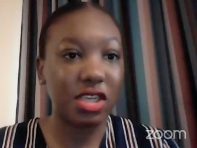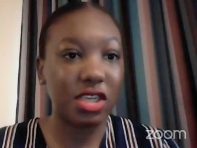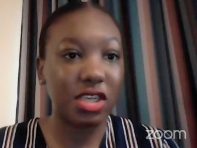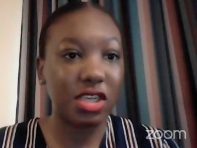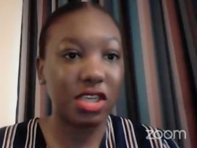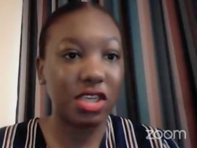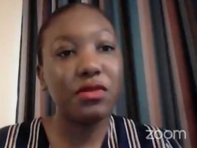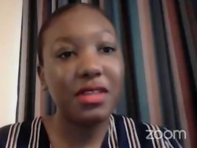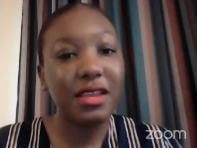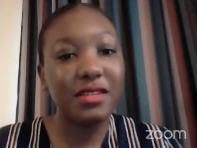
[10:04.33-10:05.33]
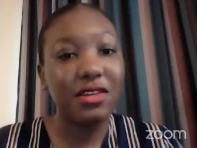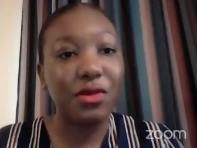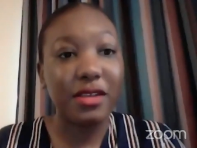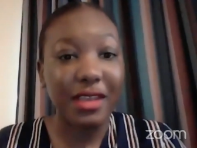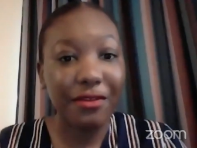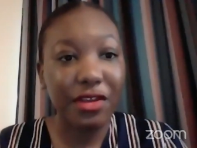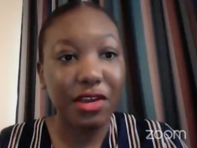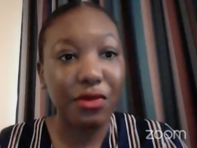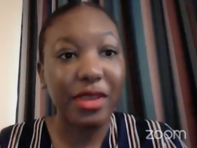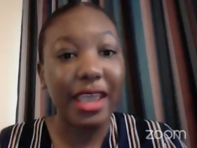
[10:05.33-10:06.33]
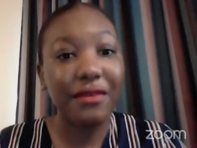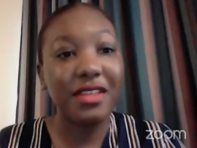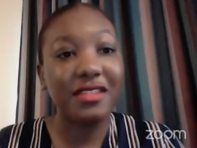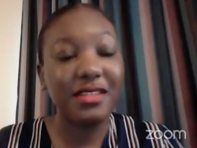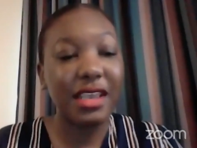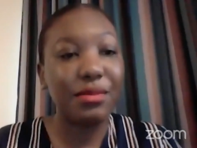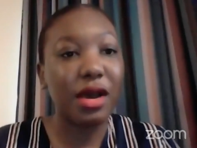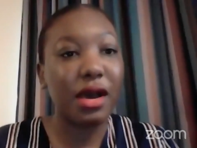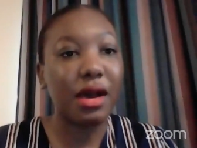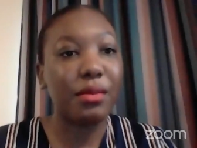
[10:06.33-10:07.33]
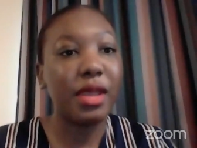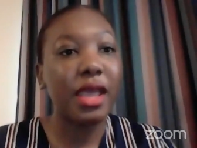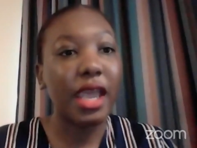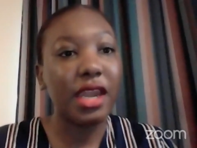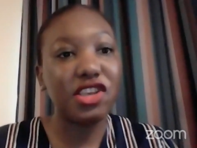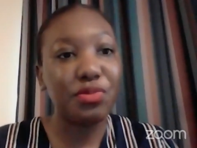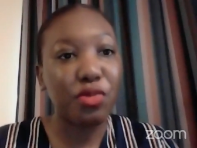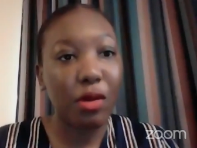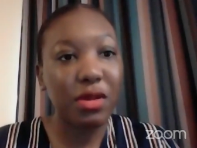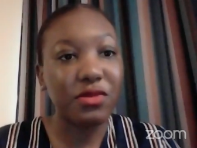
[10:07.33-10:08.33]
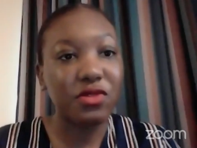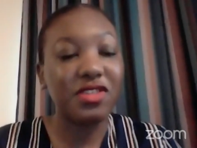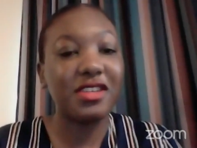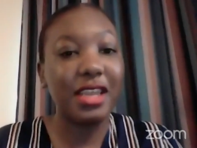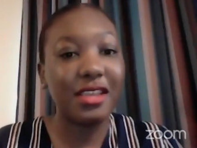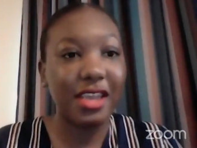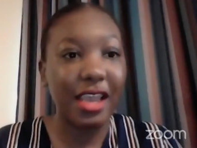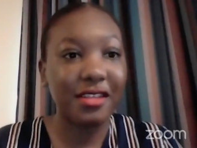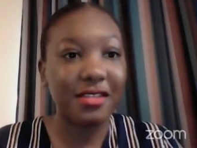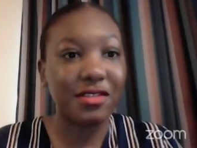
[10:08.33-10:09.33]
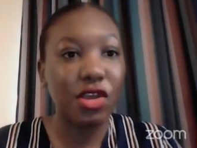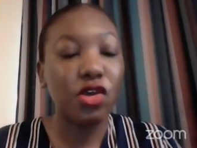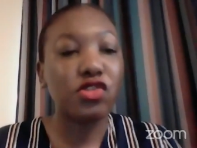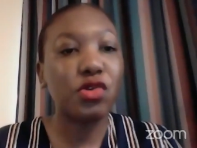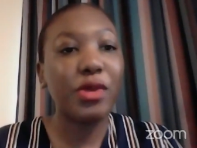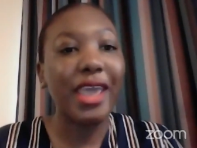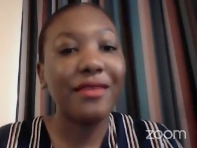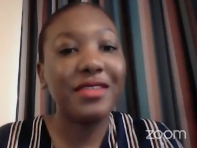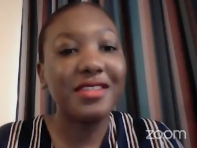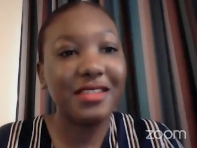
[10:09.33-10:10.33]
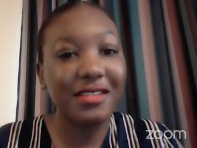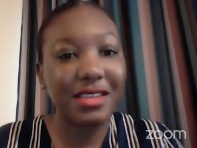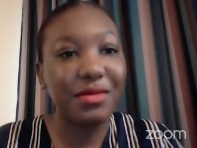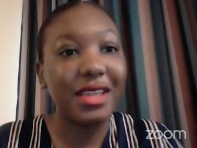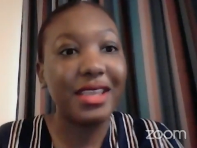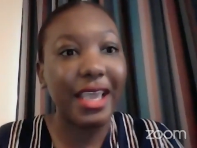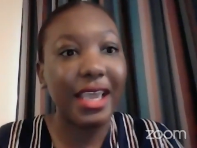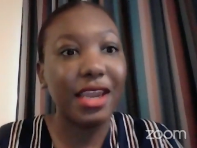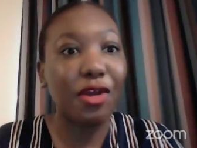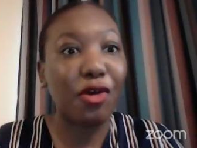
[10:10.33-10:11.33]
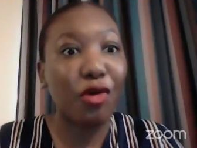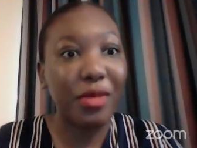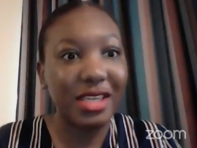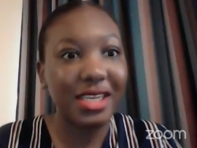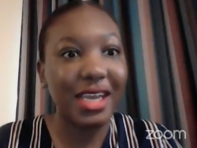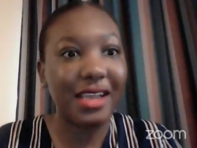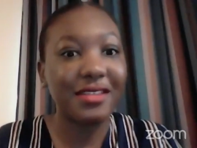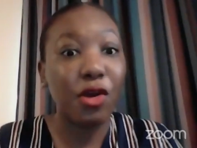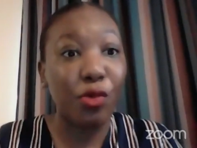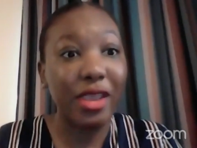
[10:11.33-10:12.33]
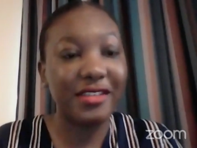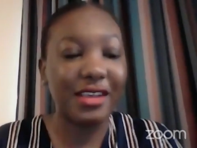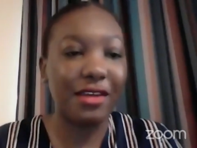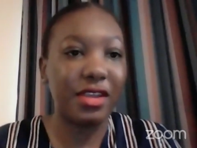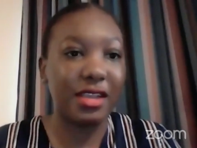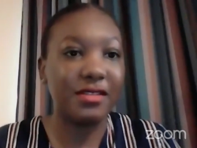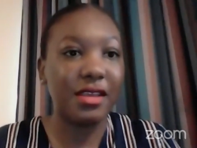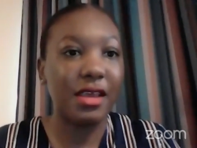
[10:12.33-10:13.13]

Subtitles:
And the good thing is that as Africa, we have the same energy problems, which is energy access. So we have a system that can accommodate us, we as Africans.